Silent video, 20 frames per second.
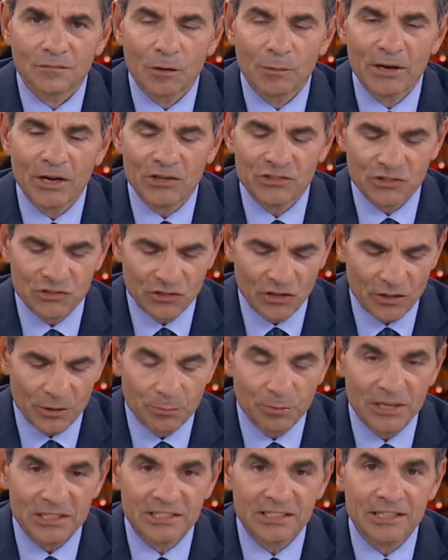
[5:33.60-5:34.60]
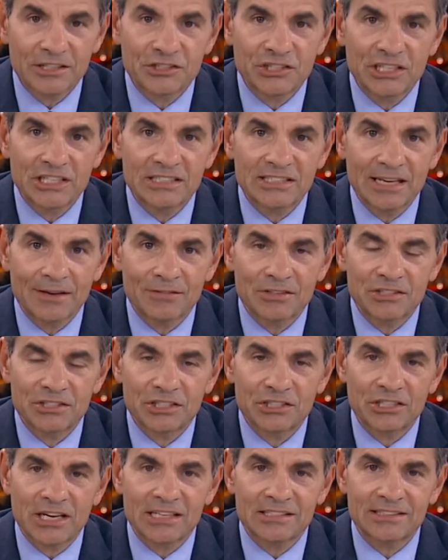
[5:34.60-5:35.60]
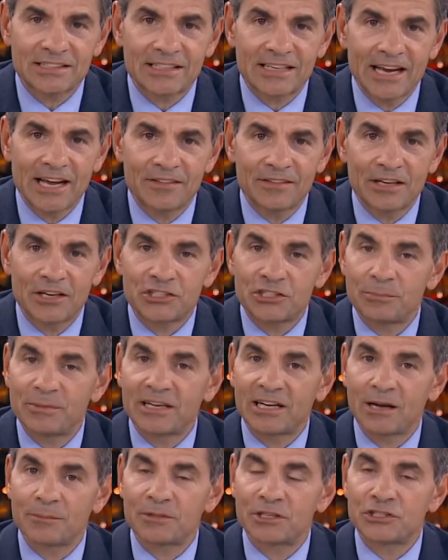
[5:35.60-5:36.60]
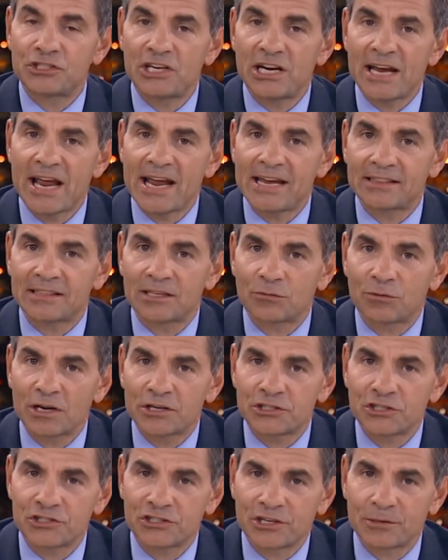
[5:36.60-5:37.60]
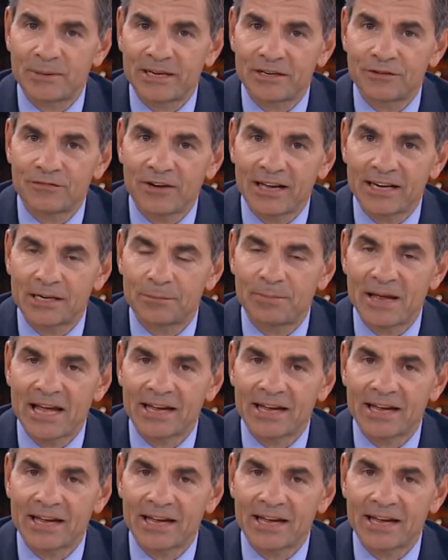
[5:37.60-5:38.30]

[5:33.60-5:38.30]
We also saw the president of the G7 suggest again that it should become the G8, that Russia should be invited